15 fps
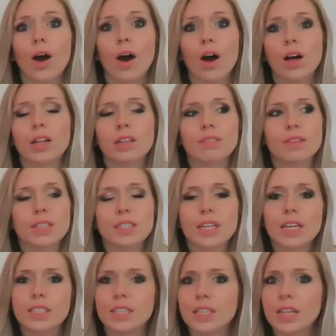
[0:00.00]
all of the
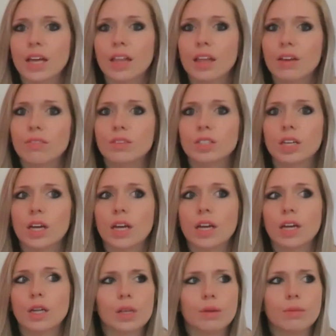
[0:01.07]
testing that they've
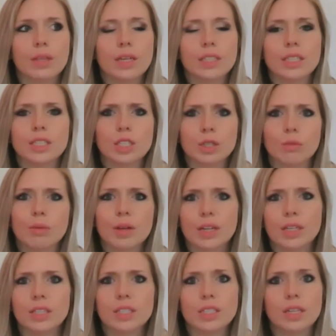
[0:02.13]
done, when they test your
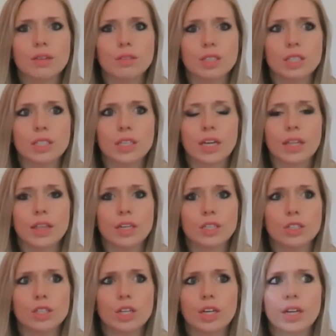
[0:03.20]
blood and stuff, she said the
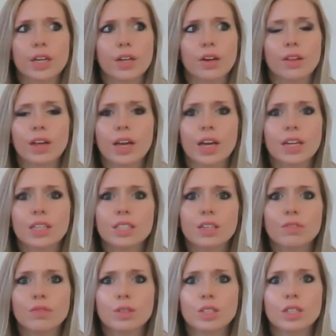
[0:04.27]
sugar and all that kind of
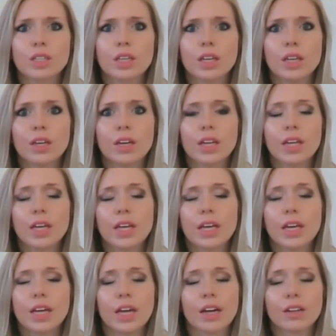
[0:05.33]
stuff was looking good.
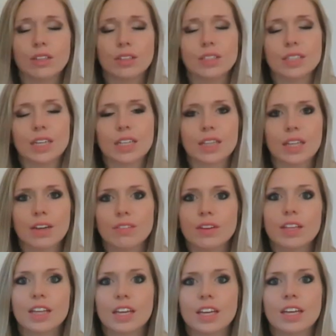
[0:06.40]
I don't know exactly
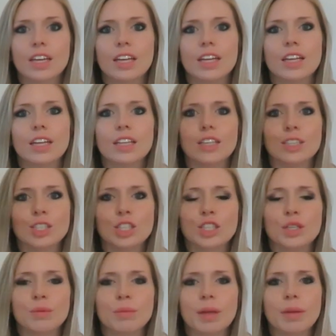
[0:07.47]
everything that
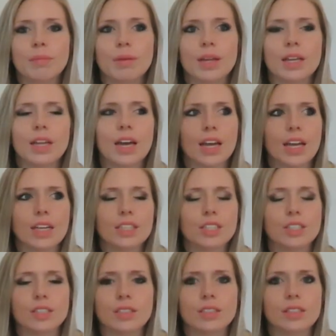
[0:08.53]
she meant, but I guess
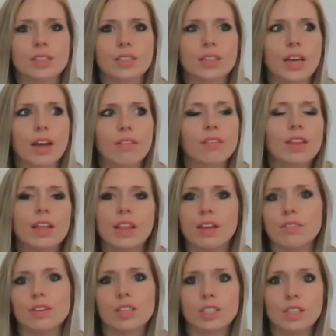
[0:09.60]
just everything
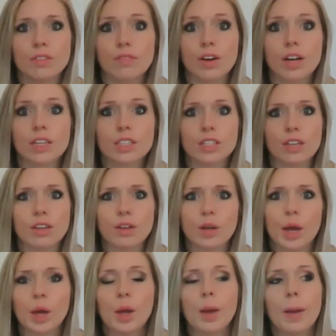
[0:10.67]
they've done so far is looking
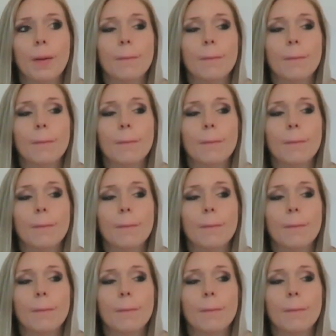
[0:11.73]
great.